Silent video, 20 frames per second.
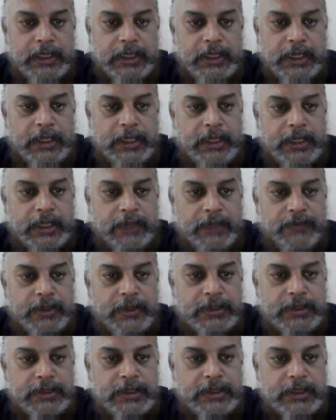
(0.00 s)
It
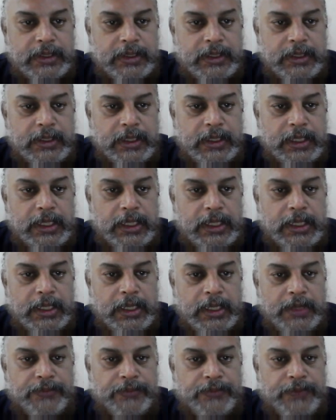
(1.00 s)
converts
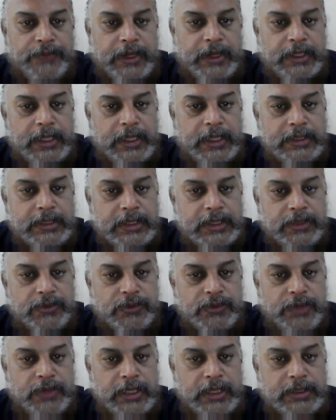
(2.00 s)
fatty acid
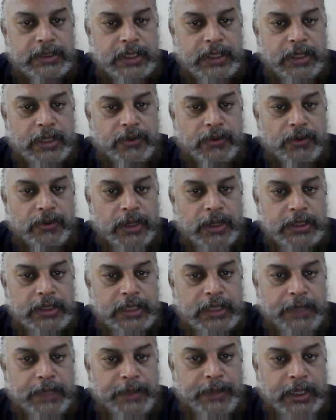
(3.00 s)
to acetyl
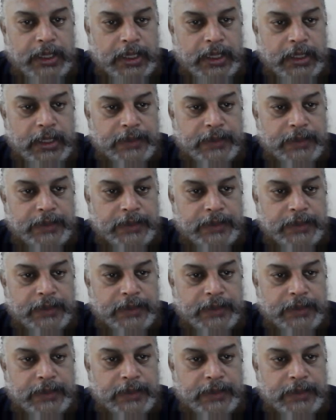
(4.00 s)
coenzyme A.